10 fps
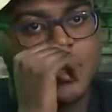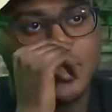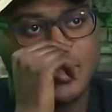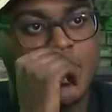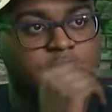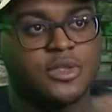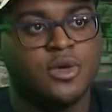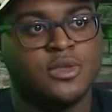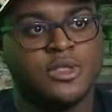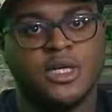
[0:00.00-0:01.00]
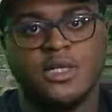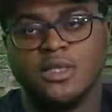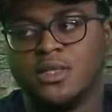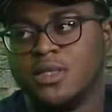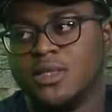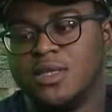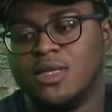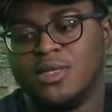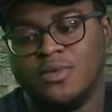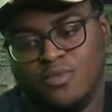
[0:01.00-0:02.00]
Celtics Golden State.
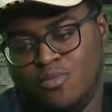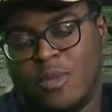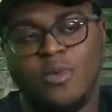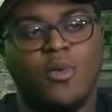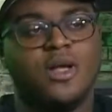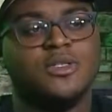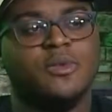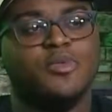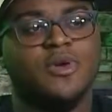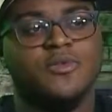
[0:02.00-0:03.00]
We might be watching the preview.